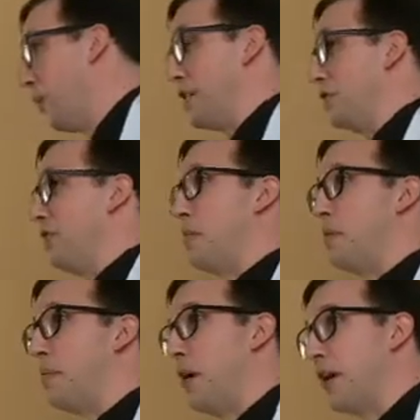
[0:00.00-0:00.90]
wish them
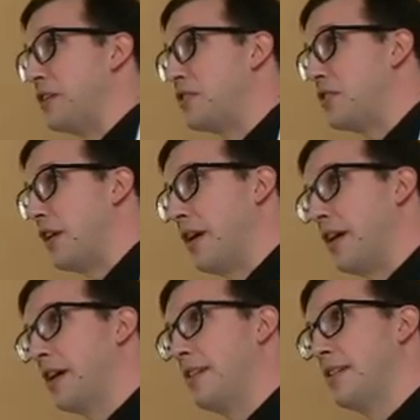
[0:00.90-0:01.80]
upon a
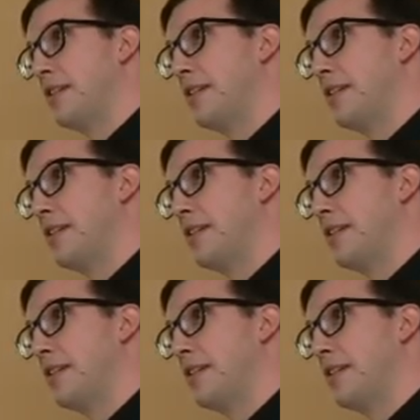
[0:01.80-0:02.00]
star,